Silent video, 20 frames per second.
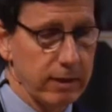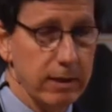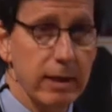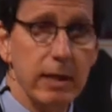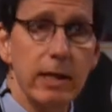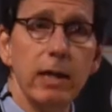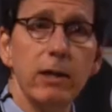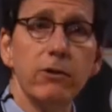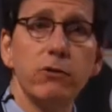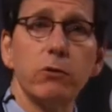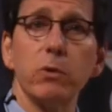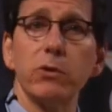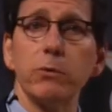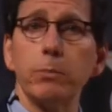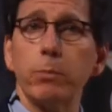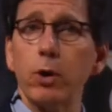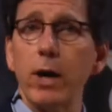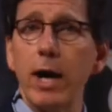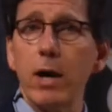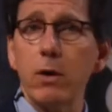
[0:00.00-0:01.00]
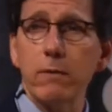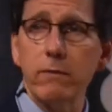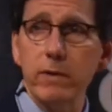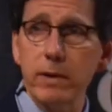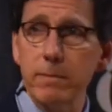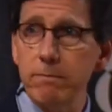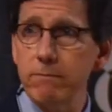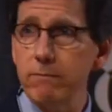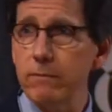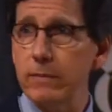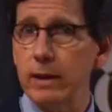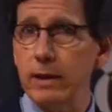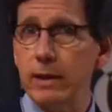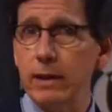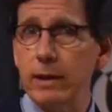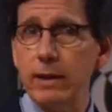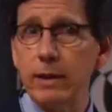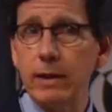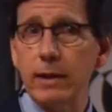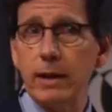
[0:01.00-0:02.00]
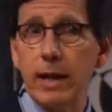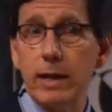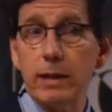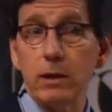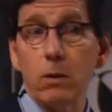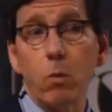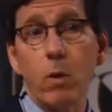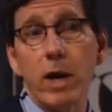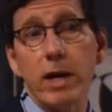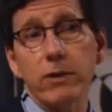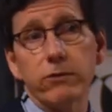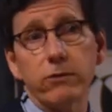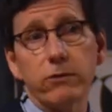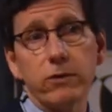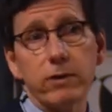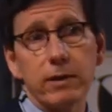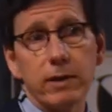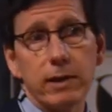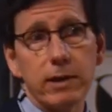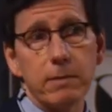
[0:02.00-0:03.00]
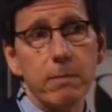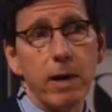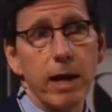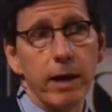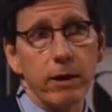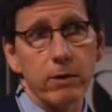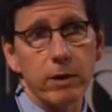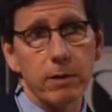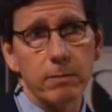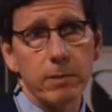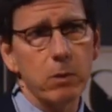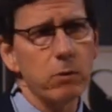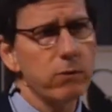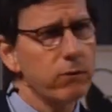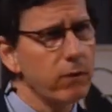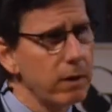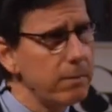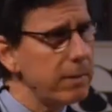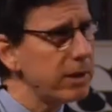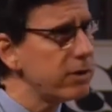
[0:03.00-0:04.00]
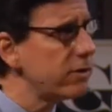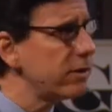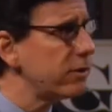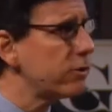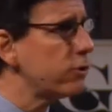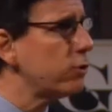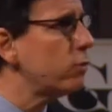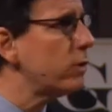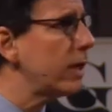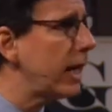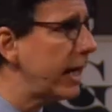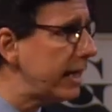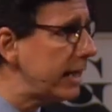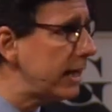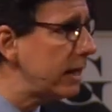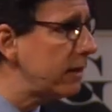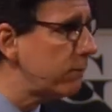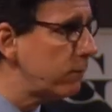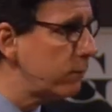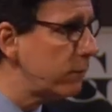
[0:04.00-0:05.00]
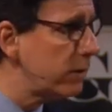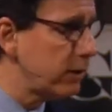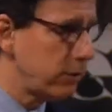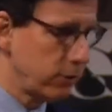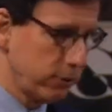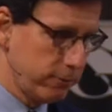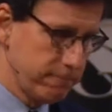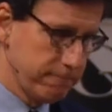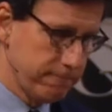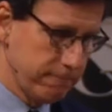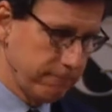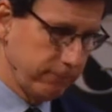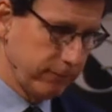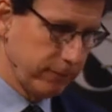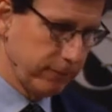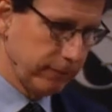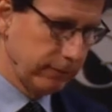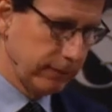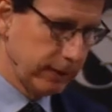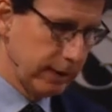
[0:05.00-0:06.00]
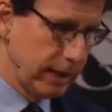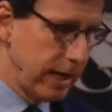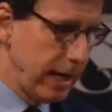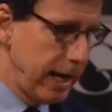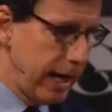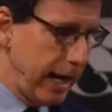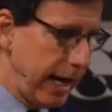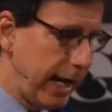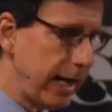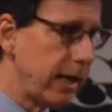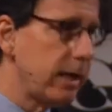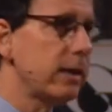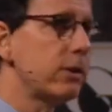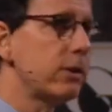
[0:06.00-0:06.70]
The East was proud of him, and the West admired him. He was very much this uniting figure. And it